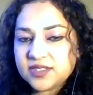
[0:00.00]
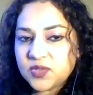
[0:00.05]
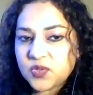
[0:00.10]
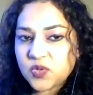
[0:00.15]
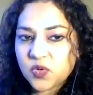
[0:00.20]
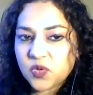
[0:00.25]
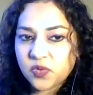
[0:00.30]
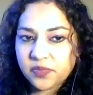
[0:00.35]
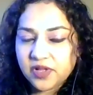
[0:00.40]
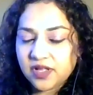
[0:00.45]

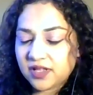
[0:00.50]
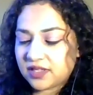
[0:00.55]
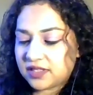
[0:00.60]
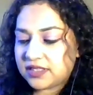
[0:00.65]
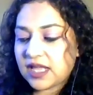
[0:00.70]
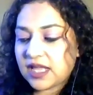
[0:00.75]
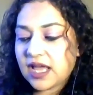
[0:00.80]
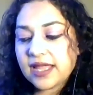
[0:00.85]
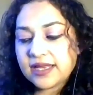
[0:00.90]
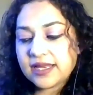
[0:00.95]
normal.
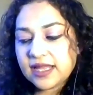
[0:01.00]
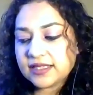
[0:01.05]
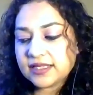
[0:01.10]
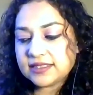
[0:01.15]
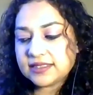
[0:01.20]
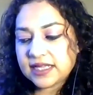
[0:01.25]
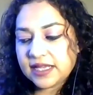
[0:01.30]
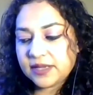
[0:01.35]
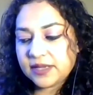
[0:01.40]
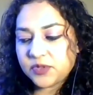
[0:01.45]
At that
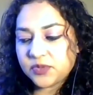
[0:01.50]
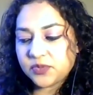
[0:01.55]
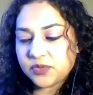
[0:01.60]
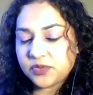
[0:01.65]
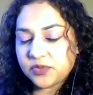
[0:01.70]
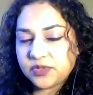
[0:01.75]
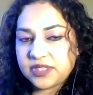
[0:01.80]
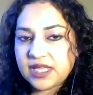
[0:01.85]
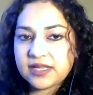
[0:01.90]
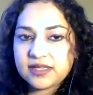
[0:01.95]
time,
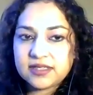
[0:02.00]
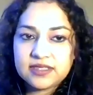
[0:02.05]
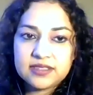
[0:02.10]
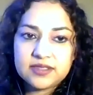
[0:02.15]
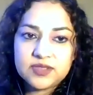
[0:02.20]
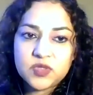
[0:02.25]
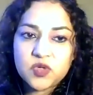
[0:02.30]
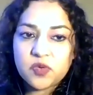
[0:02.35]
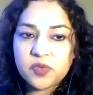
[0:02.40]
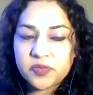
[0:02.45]
though, that
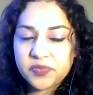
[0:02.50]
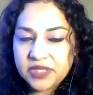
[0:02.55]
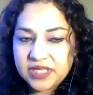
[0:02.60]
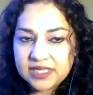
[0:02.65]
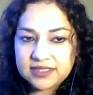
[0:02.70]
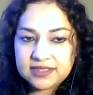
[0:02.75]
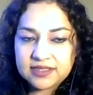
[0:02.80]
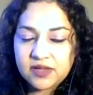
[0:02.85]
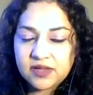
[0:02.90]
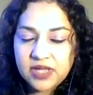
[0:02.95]
is normal,
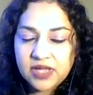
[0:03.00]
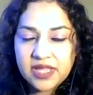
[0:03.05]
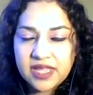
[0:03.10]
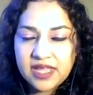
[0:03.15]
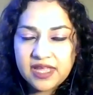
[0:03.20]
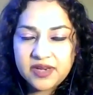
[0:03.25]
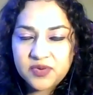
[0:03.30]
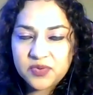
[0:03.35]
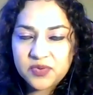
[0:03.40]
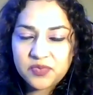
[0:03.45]
because
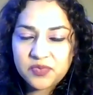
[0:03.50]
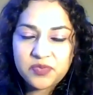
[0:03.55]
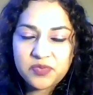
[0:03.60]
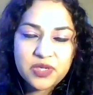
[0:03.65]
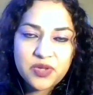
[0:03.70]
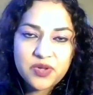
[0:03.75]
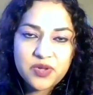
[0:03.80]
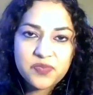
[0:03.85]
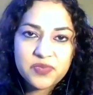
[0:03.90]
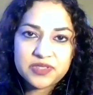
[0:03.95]
I know, well,
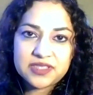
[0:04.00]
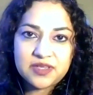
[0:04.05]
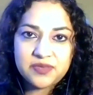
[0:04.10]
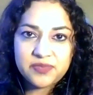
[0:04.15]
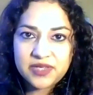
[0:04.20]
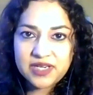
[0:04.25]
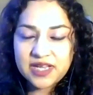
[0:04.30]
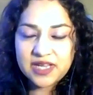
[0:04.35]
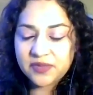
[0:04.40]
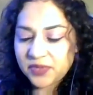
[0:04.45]
you're Muslim
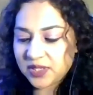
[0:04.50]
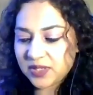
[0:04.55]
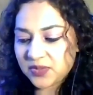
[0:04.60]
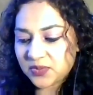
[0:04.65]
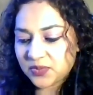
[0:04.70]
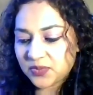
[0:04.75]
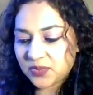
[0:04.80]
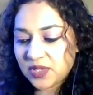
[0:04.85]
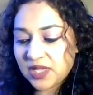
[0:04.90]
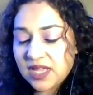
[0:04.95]
and I'm
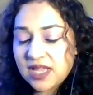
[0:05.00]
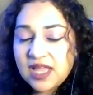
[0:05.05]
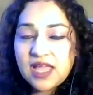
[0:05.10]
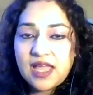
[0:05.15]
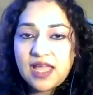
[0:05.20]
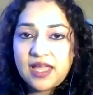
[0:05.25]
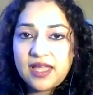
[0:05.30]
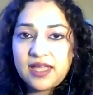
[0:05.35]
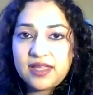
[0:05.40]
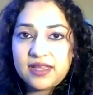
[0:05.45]
Hindu,
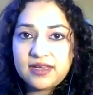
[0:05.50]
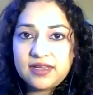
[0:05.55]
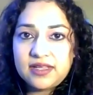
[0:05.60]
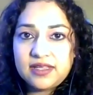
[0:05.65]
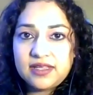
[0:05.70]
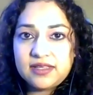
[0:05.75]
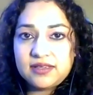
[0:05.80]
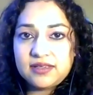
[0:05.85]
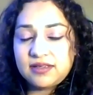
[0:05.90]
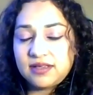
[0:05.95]
and
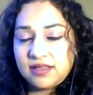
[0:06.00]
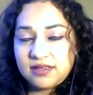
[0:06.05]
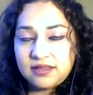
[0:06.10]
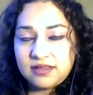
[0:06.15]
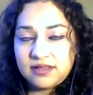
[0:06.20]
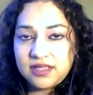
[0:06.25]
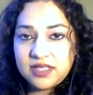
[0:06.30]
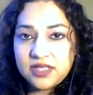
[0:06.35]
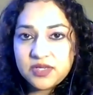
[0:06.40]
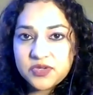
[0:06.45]
mm-hmm. in
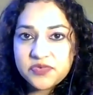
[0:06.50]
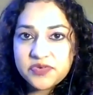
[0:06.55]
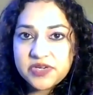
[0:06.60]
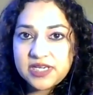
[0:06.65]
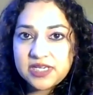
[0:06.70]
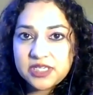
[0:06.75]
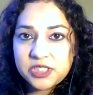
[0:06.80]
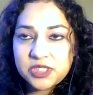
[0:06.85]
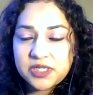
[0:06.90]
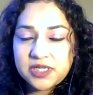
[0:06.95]
the Hindu
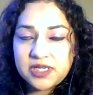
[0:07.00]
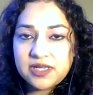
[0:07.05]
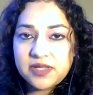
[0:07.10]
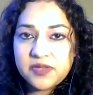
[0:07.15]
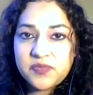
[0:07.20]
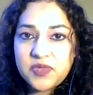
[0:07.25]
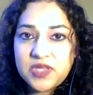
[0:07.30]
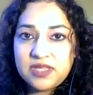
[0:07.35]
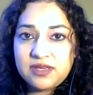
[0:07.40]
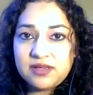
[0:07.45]
religion, I
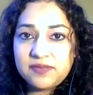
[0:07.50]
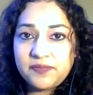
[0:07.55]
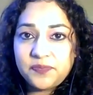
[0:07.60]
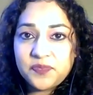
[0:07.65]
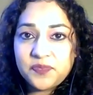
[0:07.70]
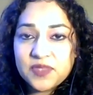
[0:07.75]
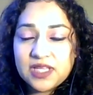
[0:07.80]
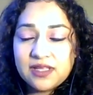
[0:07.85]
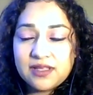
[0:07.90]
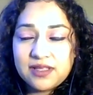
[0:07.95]
mean,
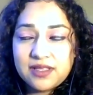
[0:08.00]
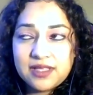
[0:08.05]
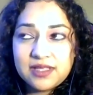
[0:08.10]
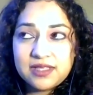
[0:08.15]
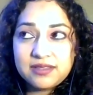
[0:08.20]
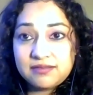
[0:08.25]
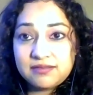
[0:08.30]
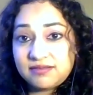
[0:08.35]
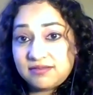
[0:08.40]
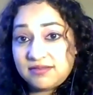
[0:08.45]

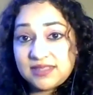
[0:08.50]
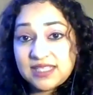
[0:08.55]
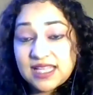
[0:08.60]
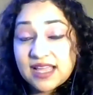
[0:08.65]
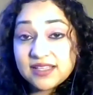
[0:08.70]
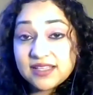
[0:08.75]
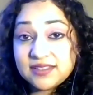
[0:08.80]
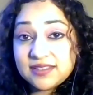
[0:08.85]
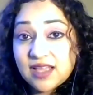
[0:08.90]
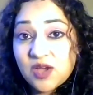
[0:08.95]

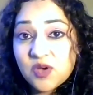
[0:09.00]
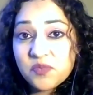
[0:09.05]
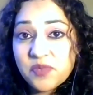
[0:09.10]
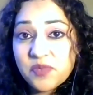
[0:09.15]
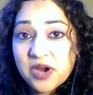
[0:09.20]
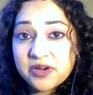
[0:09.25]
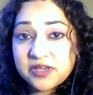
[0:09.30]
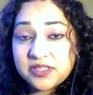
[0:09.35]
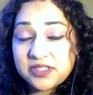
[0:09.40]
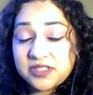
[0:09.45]
that's how
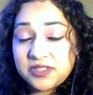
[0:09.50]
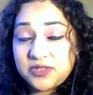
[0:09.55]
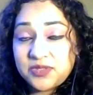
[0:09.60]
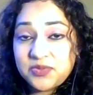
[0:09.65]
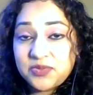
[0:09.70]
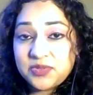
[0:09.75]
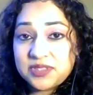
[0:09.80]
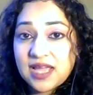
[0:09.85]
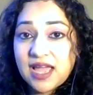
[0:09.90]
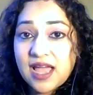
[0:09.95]
marriages
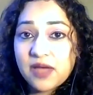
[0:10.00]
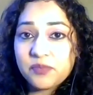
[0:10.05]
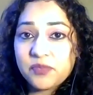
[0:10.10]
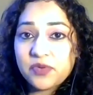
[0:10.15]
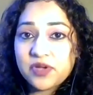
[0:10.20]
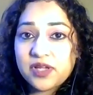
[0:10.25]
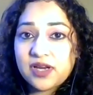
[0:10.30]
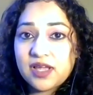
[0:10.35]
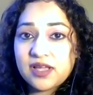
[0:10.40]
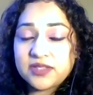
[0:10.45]
used to
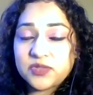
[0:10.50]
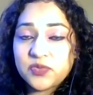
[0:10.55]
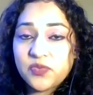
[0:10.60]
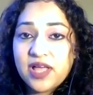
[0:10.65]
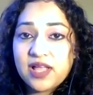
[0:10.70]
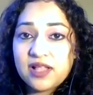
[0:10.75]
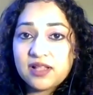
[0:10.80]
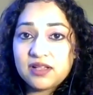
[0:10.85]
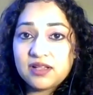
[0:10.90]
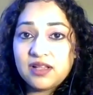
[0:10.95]
happen as
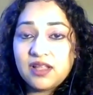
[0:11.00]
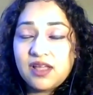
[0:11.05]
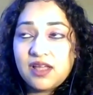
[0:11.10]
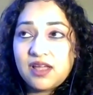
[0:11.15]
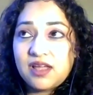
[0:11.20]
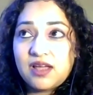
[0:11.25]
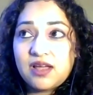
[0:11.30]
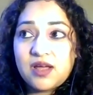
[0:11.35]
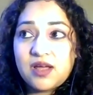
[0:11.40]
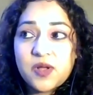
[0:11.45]
well.
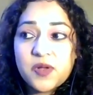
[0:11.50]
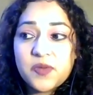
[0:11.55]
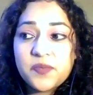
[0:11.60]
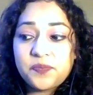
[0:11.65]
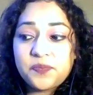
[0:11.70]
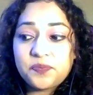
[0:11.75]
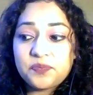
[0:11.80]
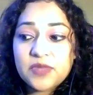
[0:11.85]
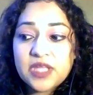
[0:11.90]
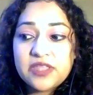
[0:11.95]

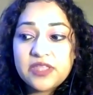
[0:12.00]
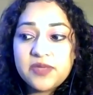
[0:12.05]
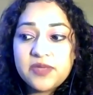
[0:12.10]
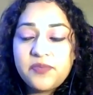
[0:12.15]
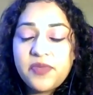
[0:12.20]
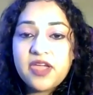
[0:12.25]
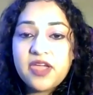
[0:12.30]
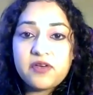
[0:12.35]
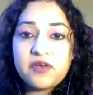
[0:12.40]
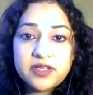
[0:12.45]
The
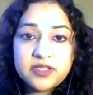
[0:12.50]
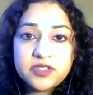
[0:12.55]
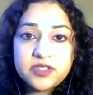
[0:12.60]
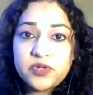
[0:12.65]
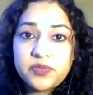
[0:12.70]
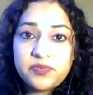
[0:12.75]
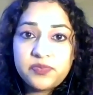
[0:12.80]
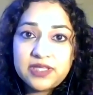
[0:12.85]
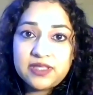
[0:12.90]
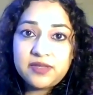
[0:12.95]
parents
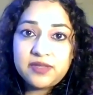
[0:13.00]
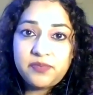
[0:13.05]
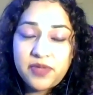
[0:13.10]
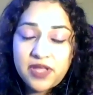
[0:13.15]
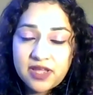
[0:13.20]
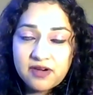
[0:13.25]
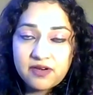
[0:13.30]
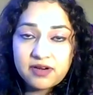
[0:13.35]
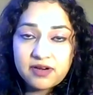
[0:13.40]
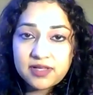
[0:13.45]
would meet the
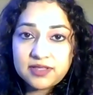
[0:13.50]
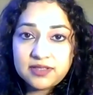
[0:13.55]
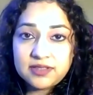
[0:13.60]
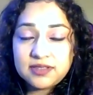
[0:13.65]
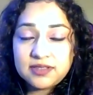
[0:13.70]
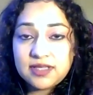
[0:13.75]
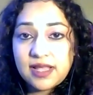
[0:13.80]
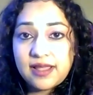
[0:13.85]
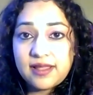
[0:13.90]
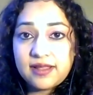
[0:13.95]

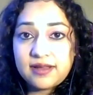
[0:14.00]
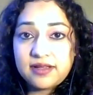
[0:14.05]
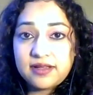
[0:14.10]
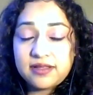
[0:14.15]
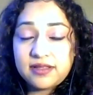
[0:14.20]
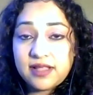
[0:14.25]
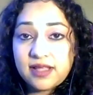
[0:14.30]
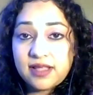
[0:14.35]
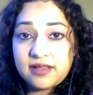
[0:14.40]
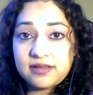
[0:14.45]
parents, and
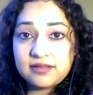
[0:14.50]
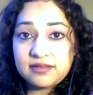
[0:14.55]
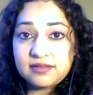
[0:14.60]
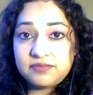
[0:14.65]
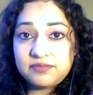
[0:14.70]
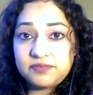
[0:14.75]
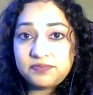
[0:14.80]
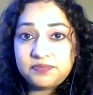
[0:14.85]
then